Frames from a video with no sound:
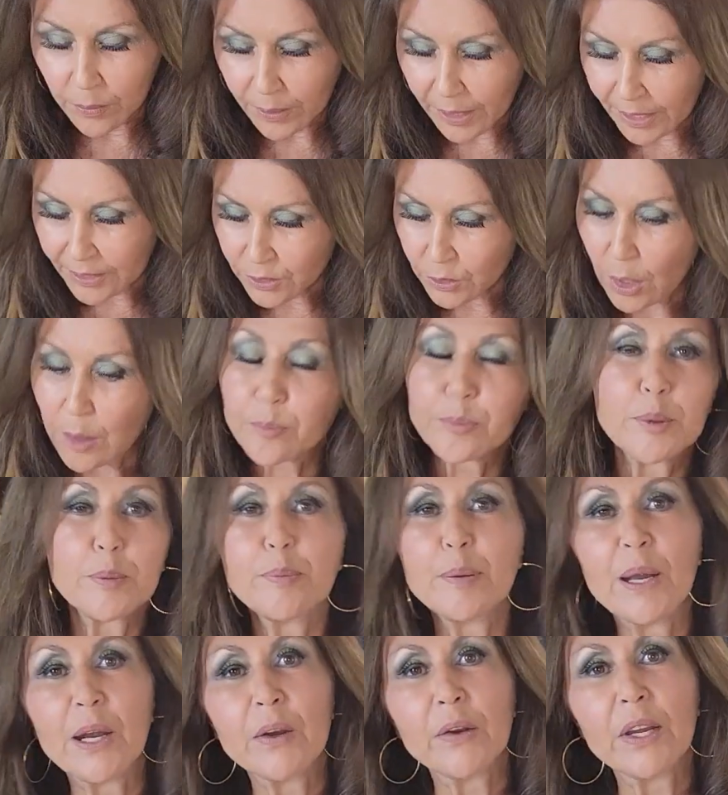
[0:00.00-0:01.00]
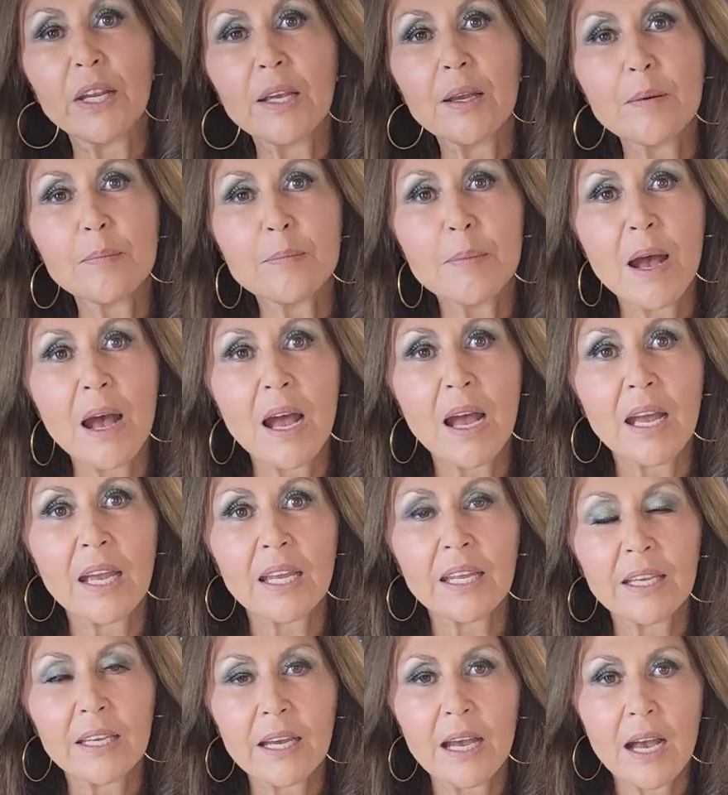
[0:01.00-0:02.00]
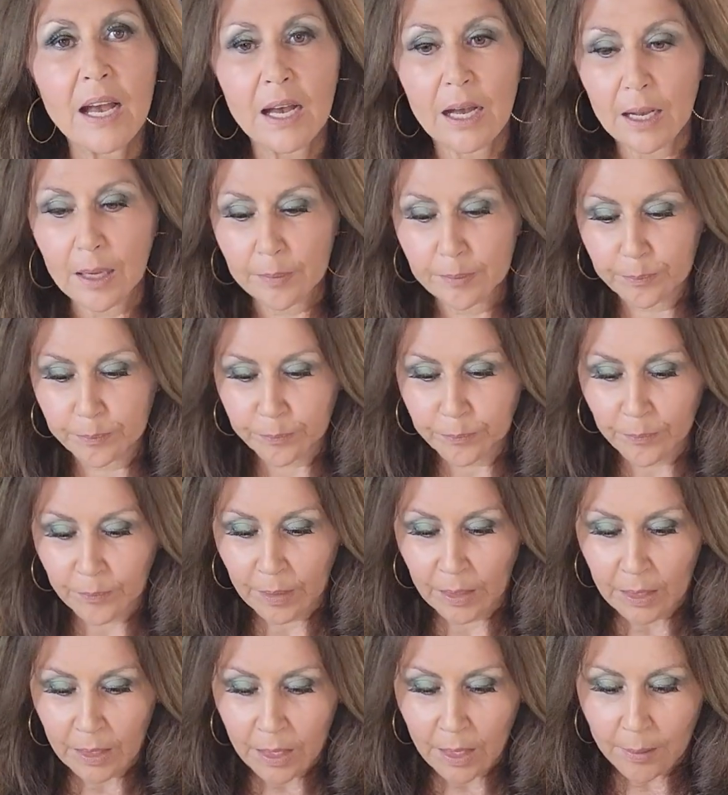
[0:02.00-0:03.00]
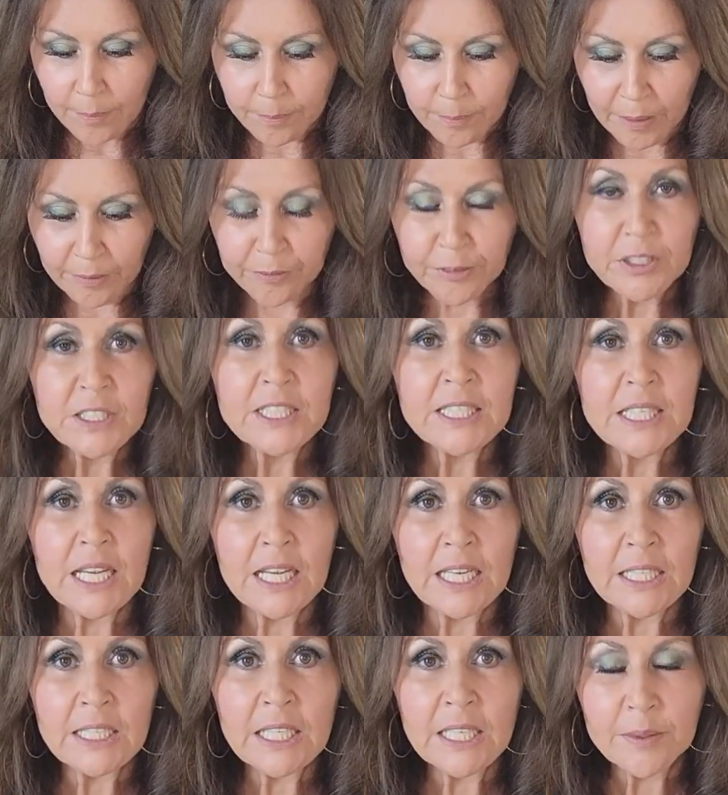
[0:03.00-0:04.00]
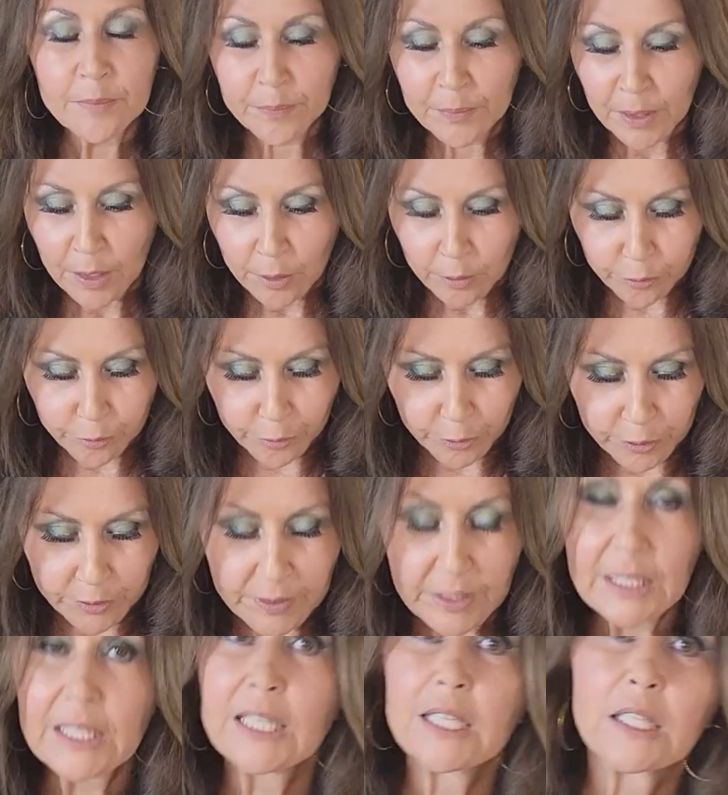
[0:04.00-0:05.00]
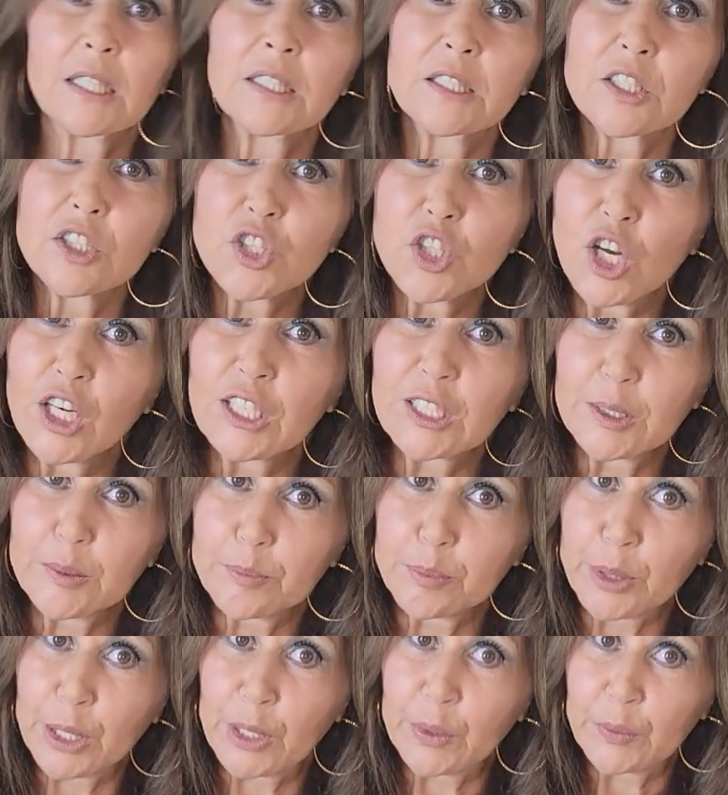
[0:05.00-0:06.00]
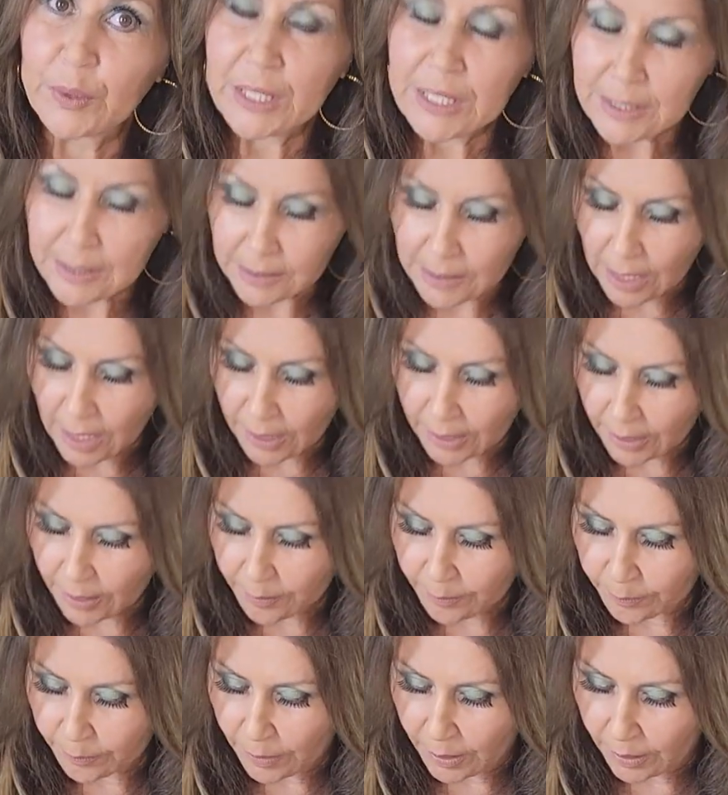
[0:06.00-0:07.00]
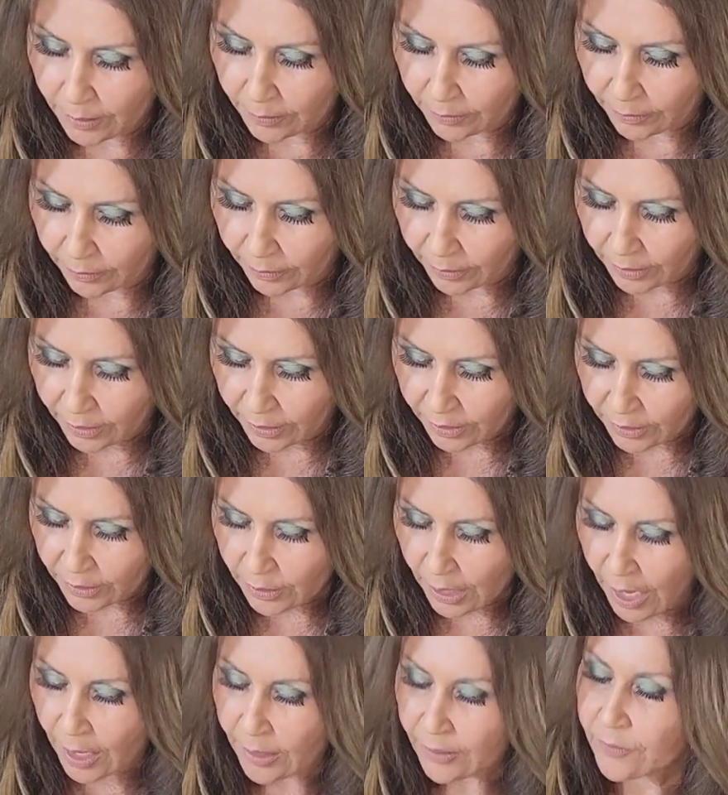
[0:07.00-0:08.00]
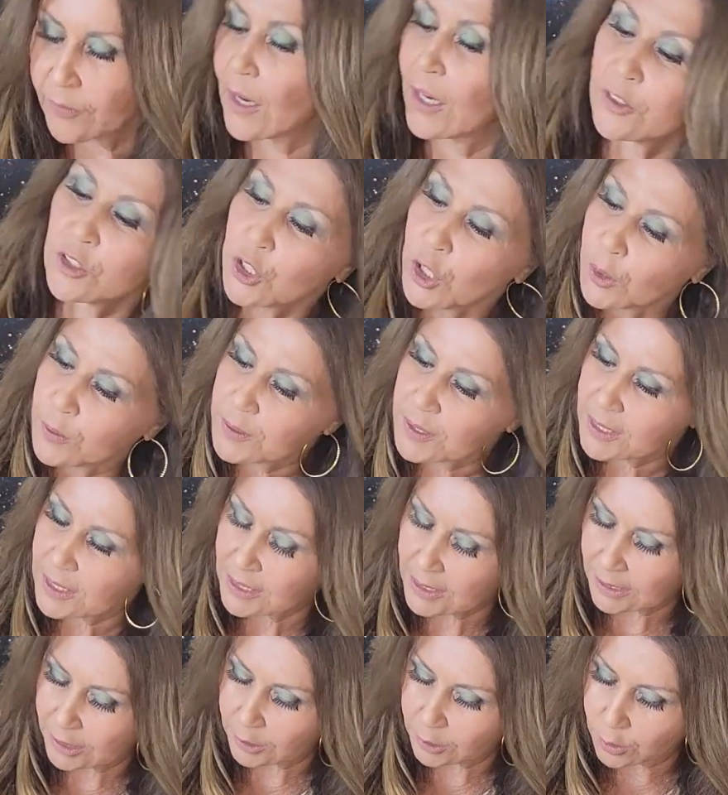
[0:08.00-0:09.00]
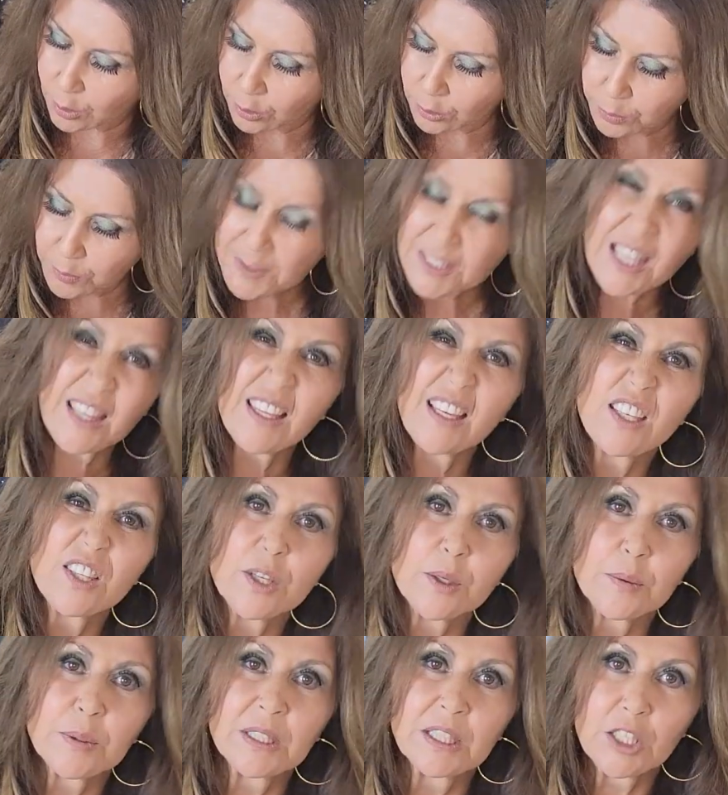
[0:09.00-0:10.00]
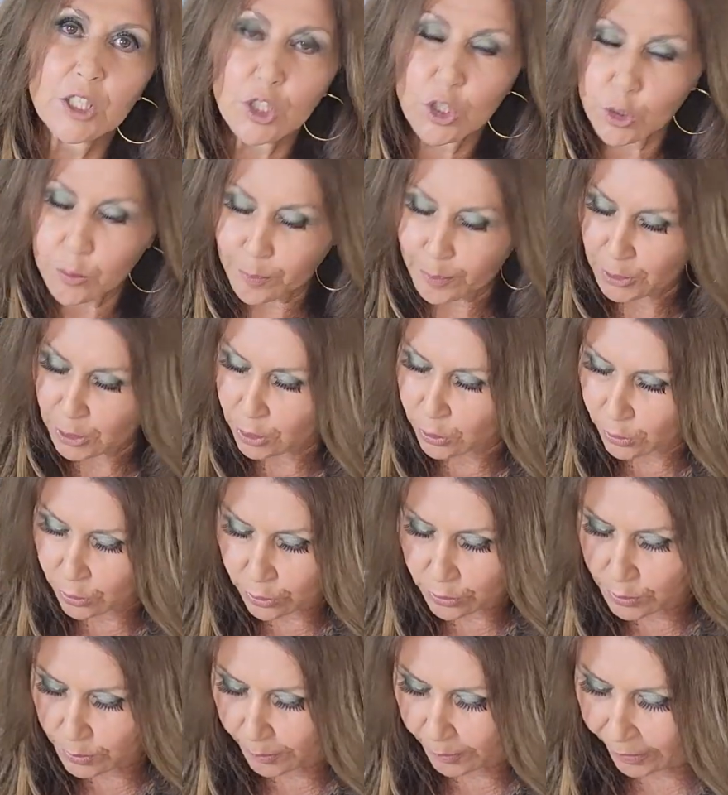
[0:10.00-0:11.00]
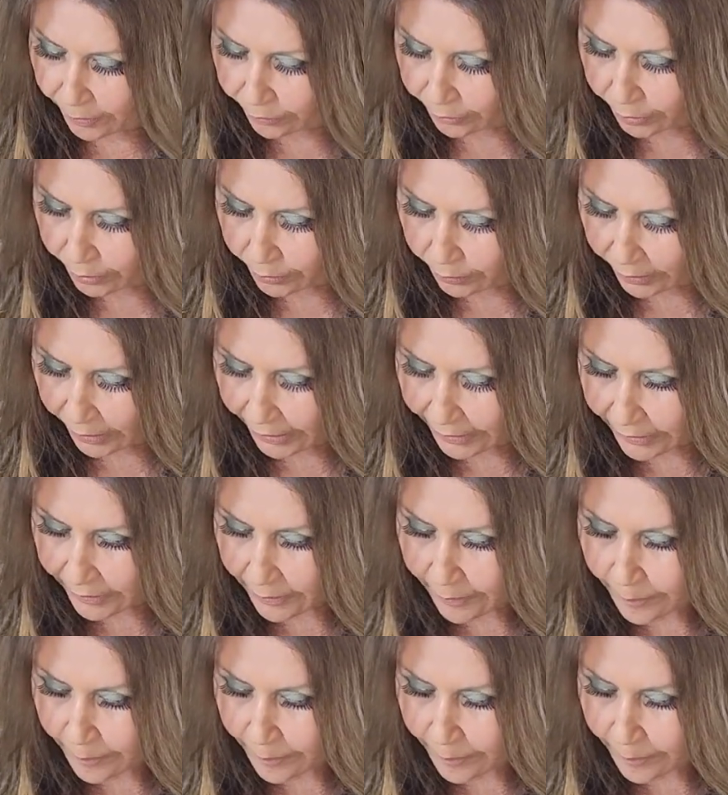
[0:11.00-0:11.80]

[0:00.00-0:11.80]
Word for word: Okay, so I'm preparing my um, muffin tin for the little chocolate brownies. I am I, I chose these little gold ones. I think they're really cute, but you use whatever you like.